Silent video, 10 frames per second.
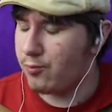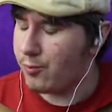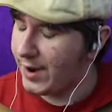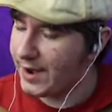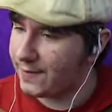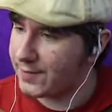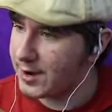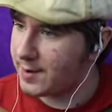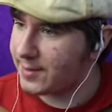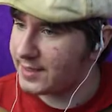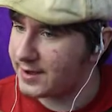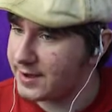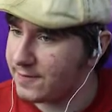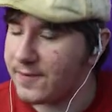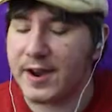Right, I forgot about that
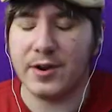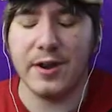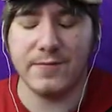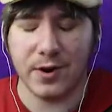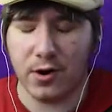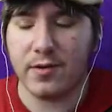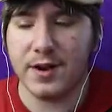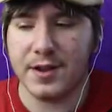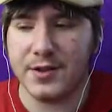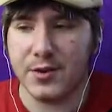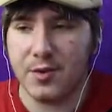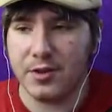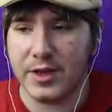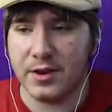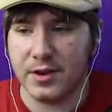defect. If they're already touching a
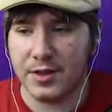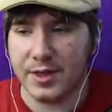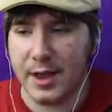wall, nothing